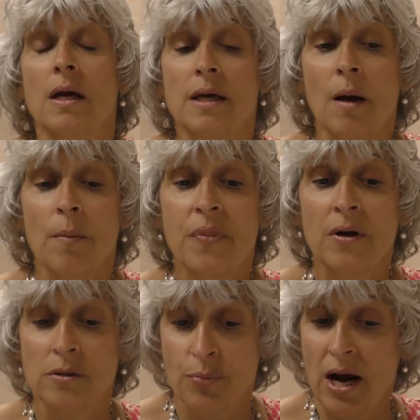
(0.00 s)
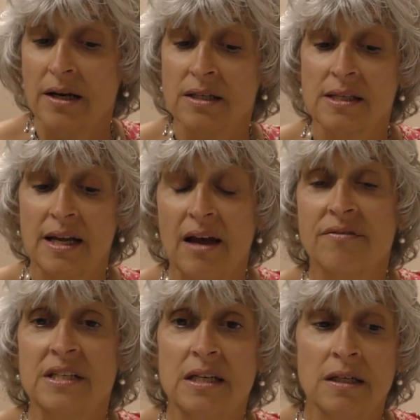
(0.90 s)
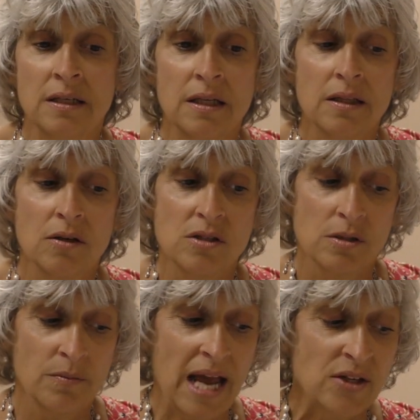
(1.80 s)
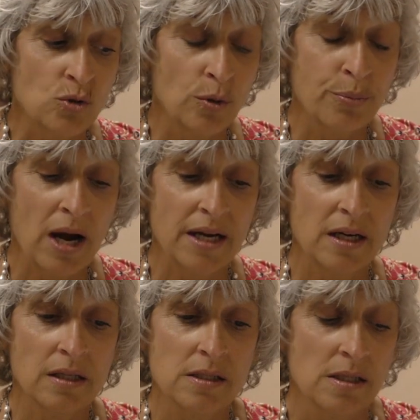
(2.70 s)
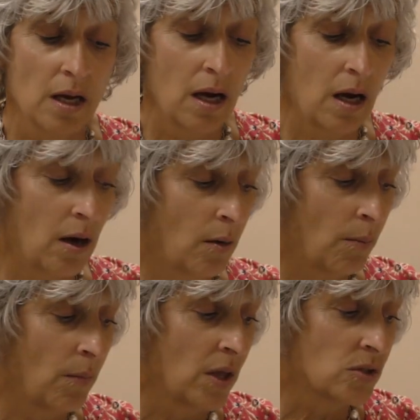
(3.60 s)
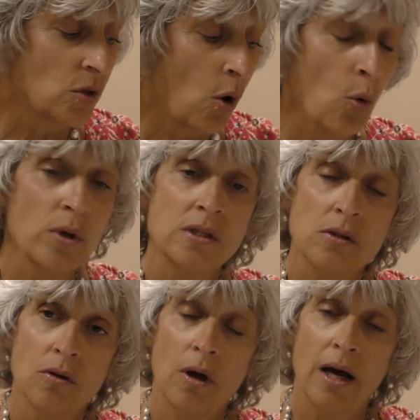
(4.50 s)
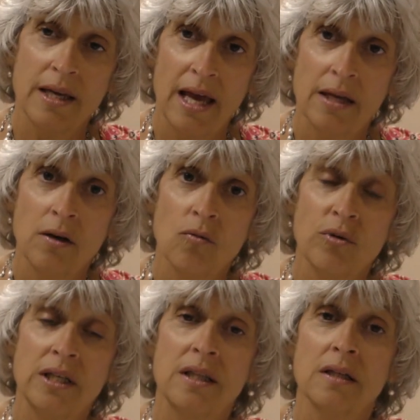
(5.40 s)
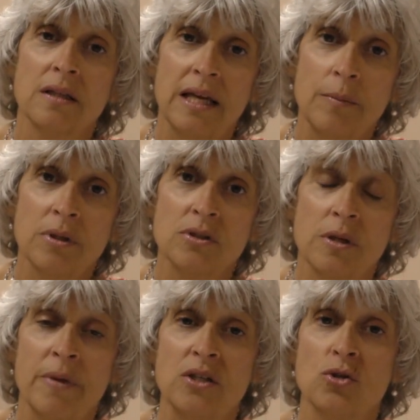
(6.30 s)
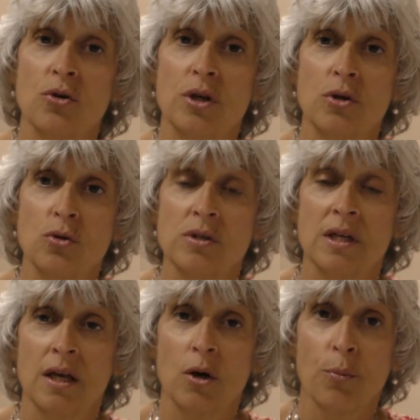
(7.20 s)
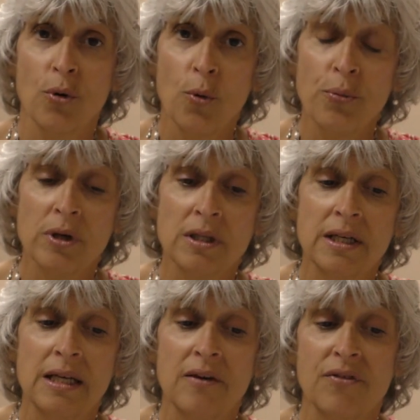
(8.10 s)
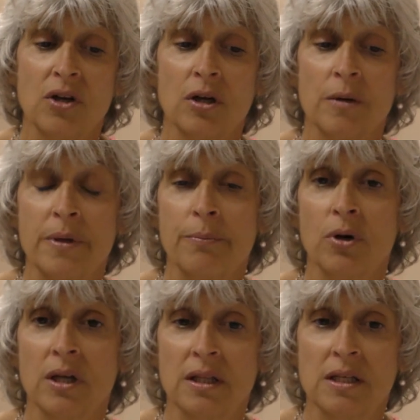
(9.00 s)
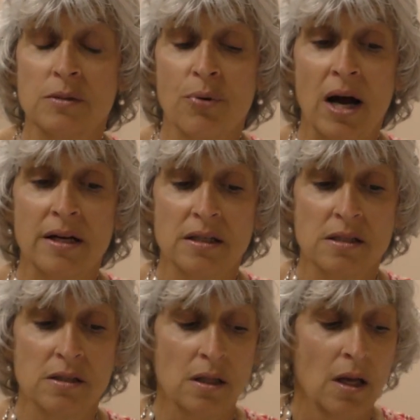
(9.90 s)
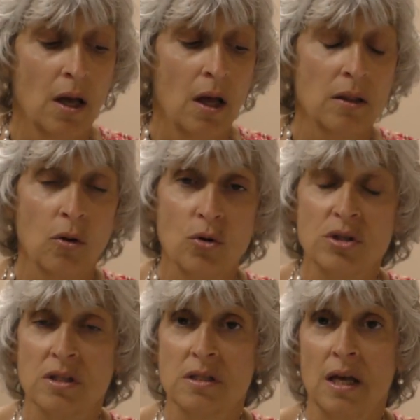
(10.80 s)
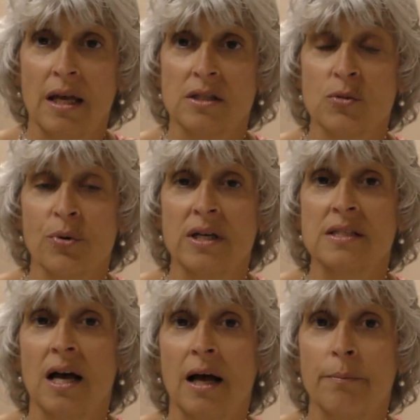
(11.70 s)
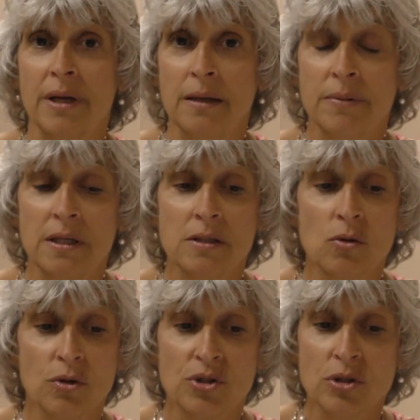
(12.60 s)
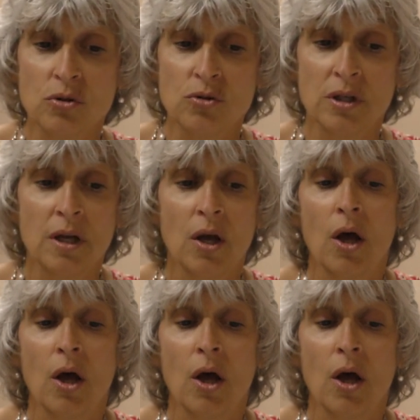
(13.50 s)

Yep, there's products that have DEET in it. There's some natural products. So always, again, read the label to make sure you're using it appropriately. If you're going to be putting these products and lotions and sprays on babies or children,